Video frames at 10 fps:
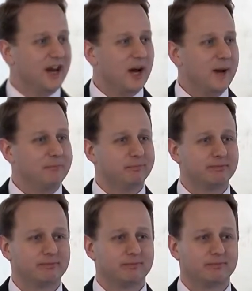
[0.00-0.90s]

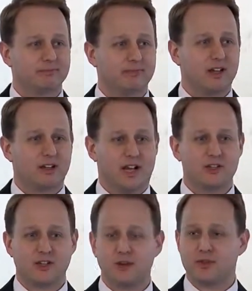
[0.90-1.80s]
Can
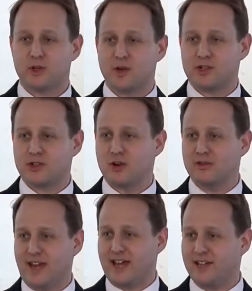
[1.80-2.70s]
I start with a quick show
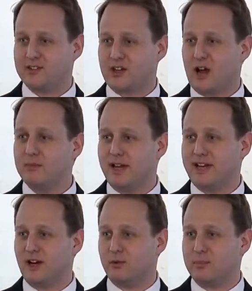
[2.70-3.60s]
of hands? How
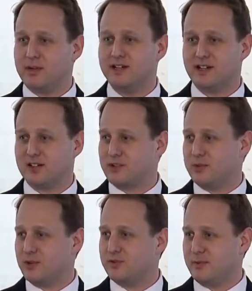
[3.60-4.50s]
many are repeat
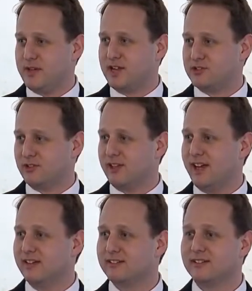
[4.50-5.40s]
customers from
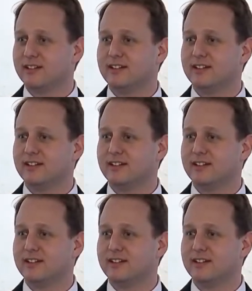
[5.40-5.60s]
yesterday?